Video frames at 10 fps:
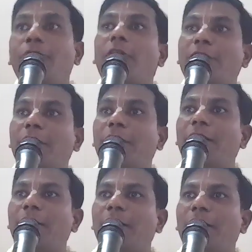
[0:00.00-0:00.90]

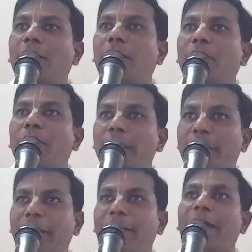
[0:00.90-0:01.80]
Unfortunately, we
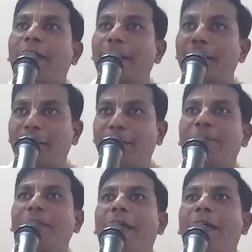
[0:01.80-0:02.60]
take another